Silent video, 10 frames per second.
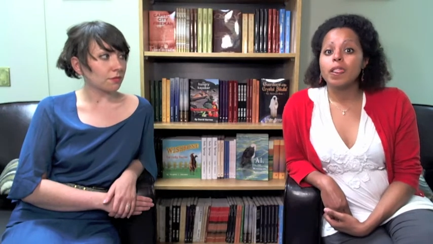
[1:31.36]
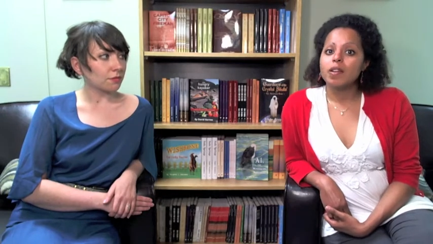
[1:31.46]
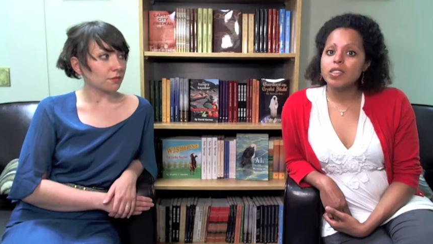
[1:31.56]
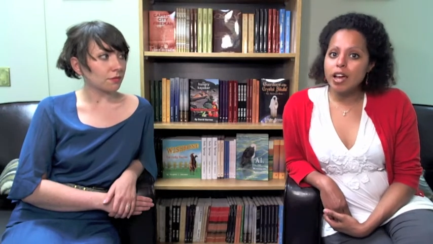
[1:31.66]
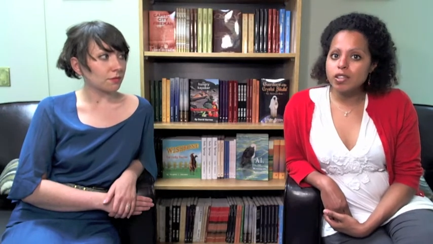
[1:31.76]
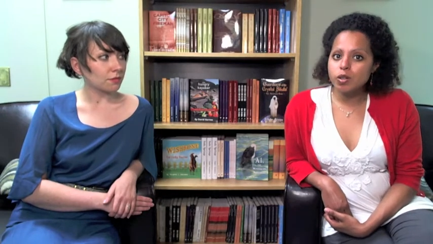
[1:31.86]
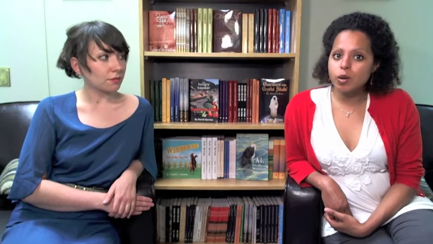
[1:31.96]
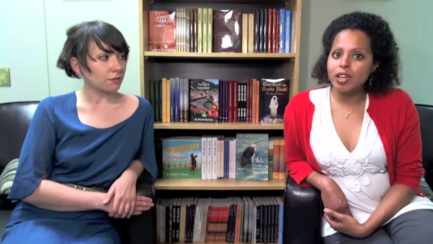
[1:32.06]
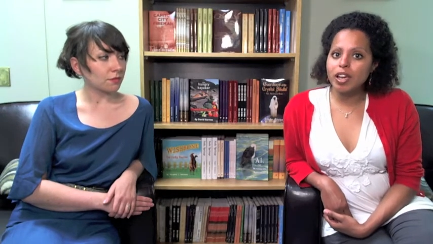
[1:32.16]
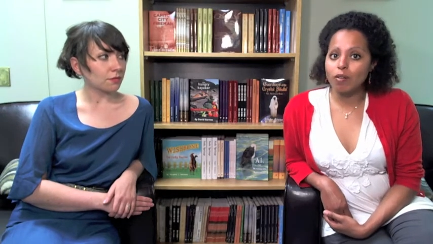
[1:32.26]
Speaker 1: that's where
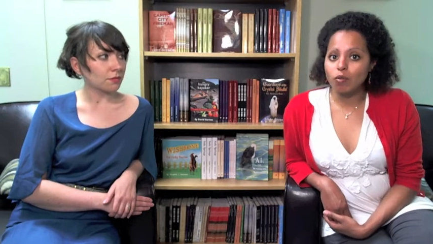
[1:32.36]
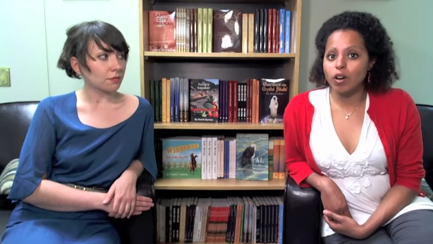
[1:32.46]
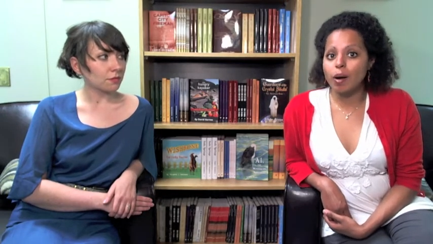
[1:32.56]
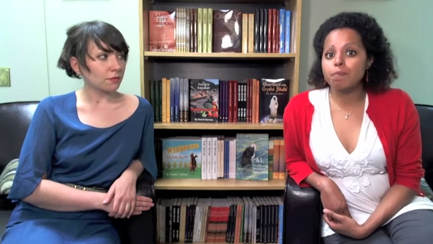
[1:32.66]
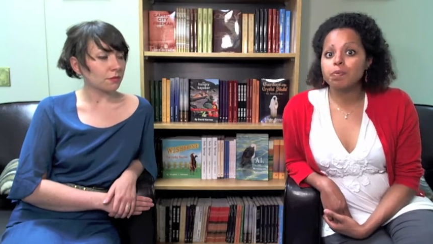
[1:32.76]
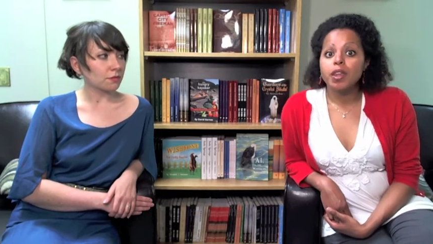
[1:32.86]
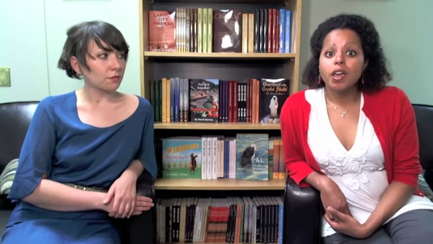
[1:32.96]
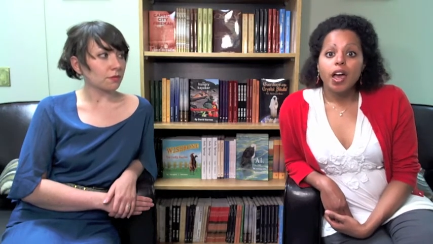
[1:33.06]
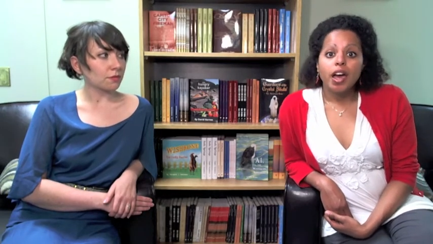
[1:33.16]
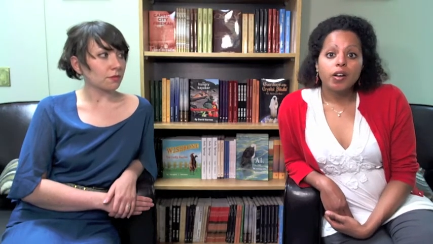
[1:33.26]
we came from.
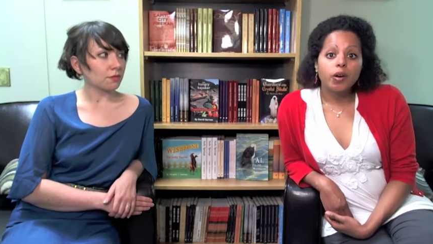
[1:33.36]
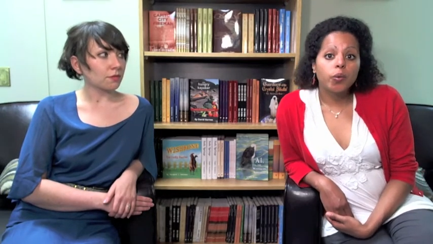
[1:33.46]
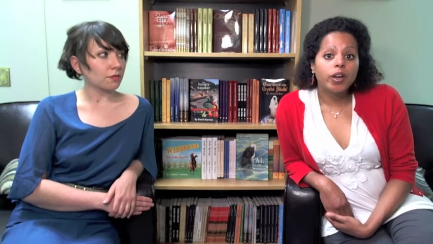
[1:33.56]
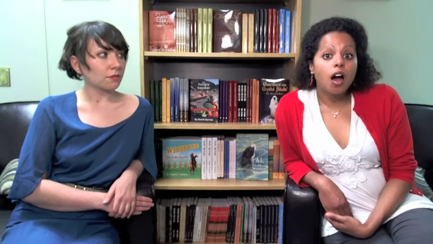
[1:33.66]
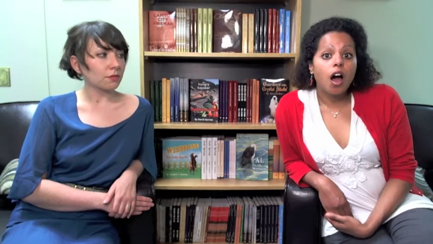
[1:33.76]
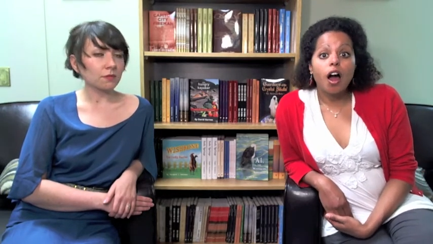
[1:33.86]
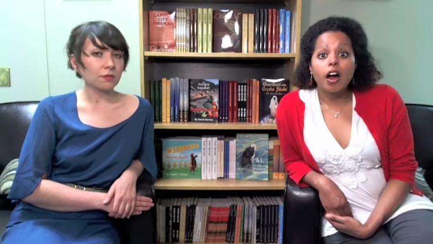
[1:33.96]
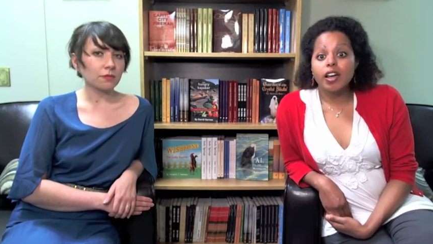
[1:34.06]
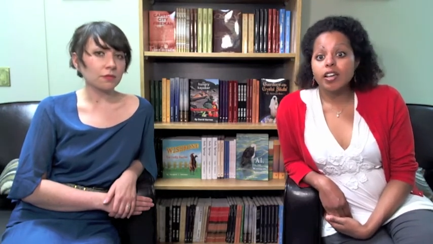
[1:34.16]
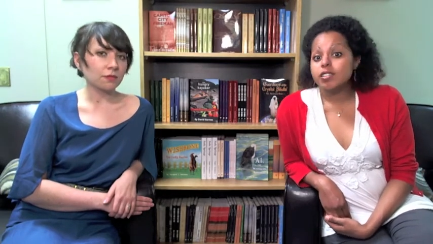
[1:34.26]
And who we are
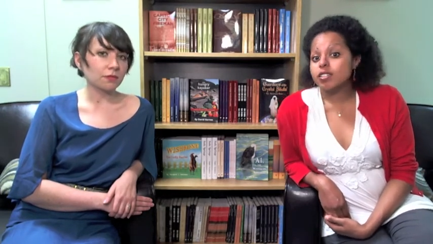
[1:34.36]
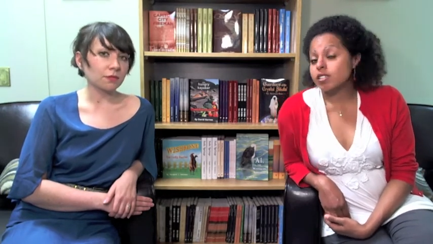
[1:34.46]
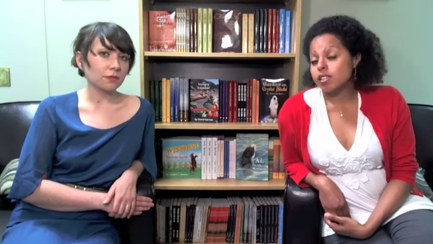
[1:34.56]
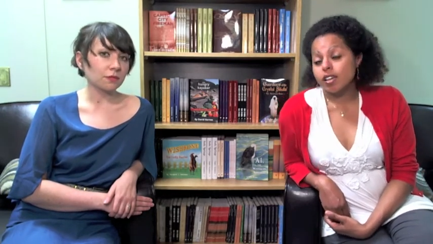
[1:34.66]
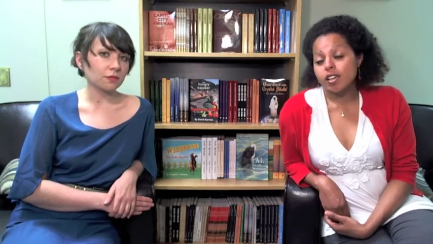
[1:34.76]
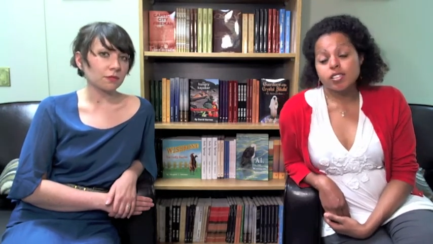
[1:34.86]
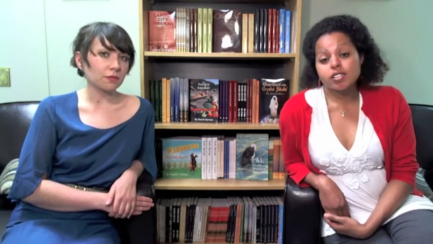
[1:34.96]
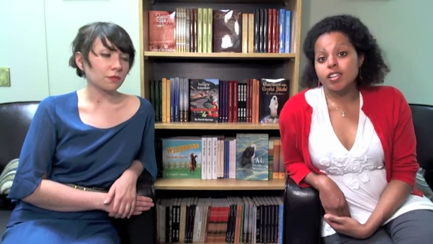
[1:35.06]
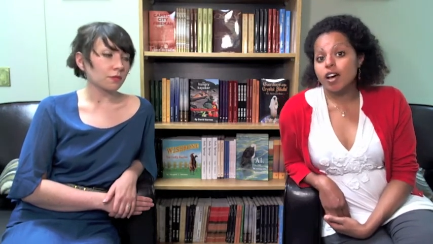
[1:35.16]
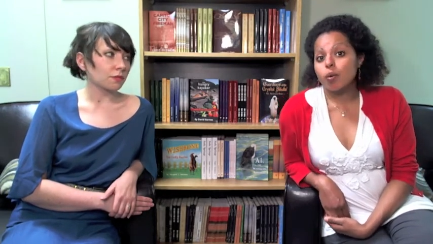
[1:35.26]
is is
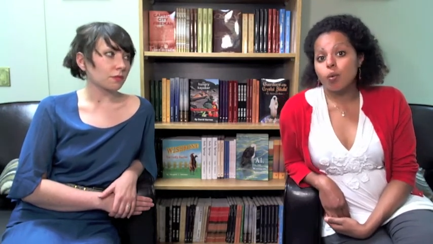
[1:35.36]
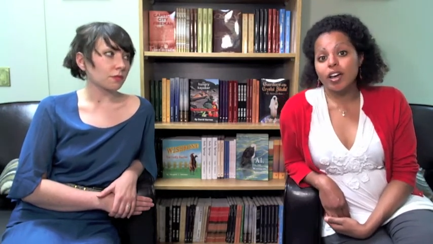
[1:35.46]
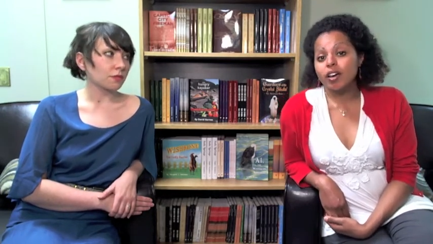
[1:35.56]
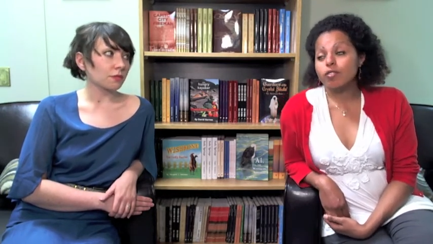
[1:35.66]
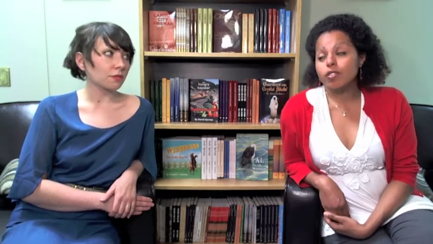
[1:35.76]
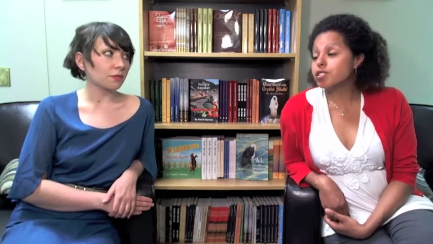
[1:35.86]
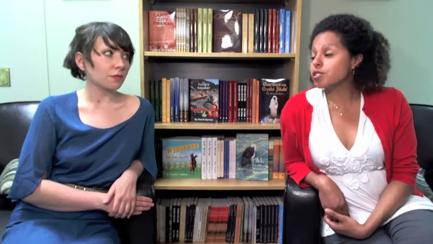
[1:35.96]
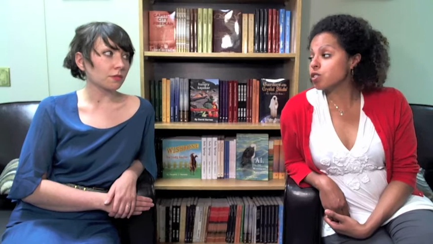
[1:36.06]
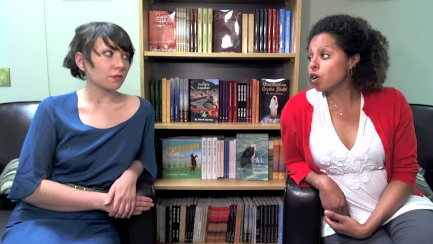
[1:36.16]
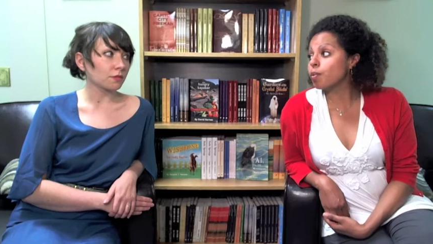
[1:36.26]
a wing of
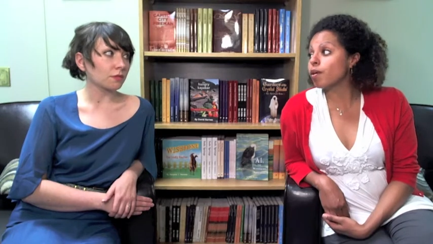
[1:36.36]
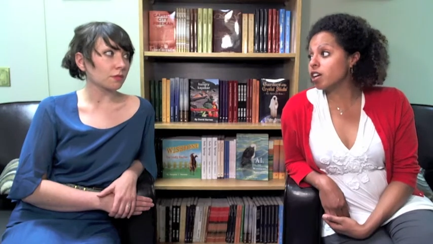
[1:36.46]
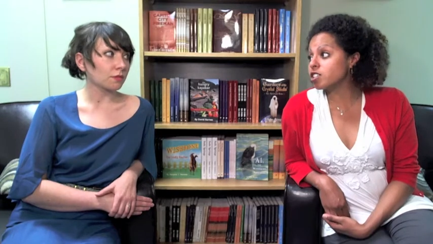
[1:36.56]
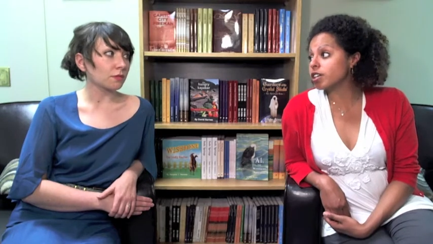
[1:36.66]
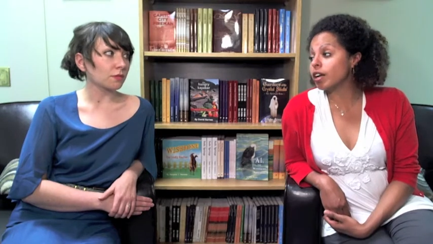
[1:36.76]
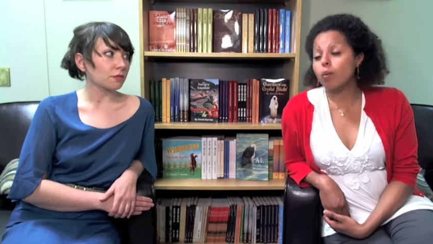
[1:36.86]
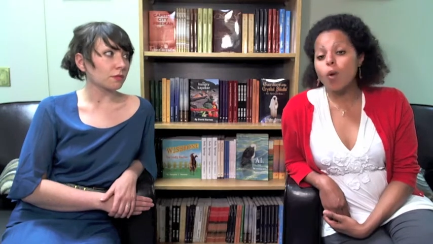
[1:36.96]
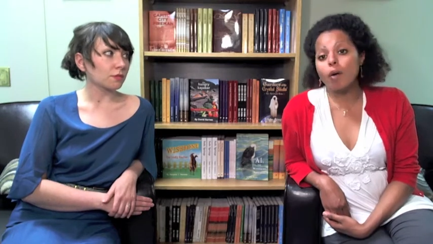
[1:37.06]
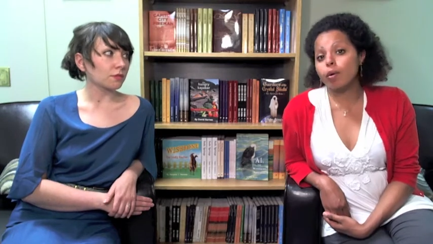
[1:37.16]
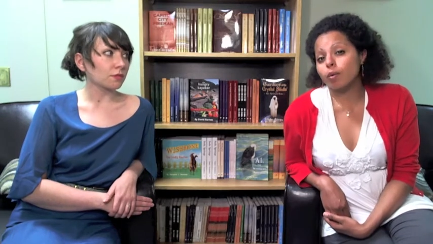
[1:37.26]
Friesen's Corporation.
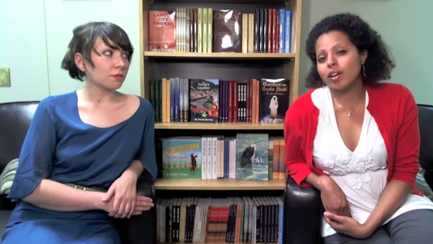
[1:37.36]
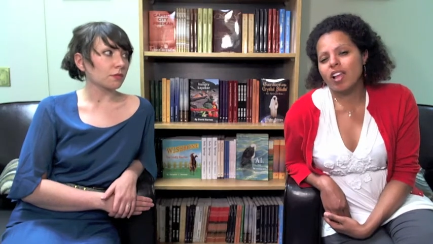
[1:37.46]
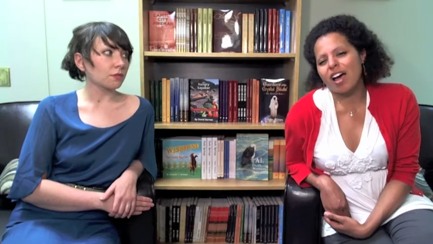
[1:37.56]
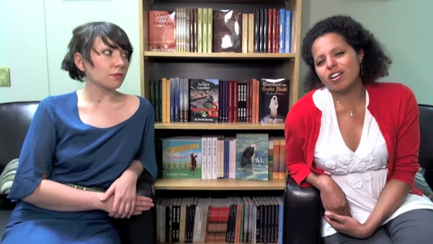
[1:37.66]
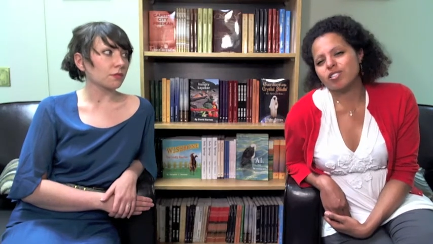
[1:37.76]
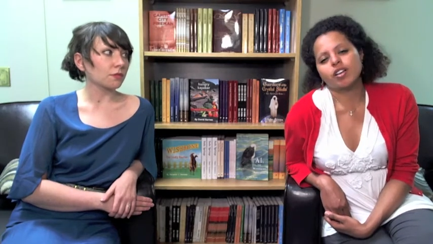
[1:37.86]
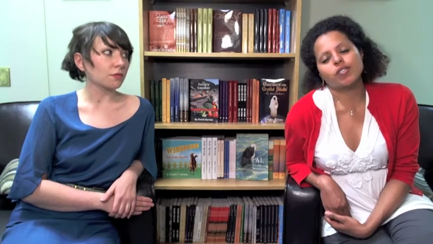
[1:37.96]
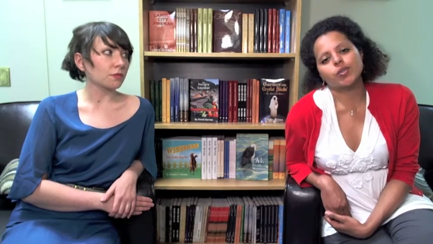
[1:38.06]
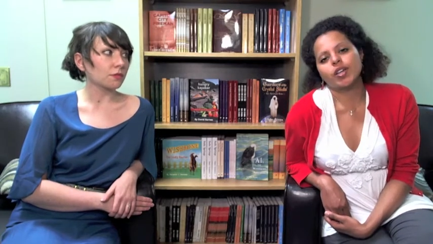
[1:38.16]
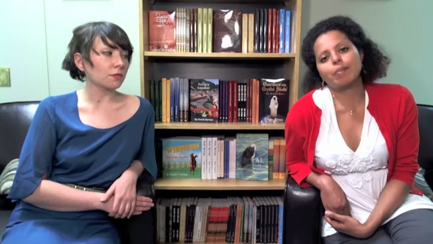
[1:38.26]
Why would we align ourselves
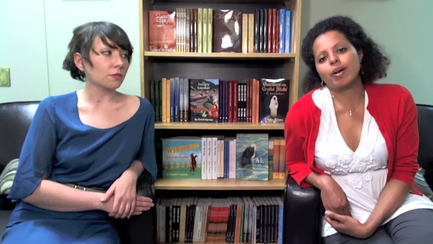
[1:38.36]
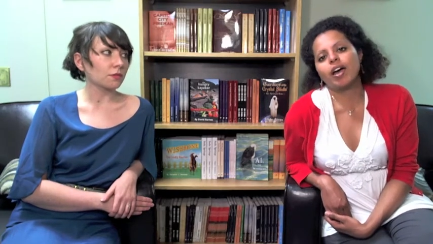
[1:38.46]
with anybody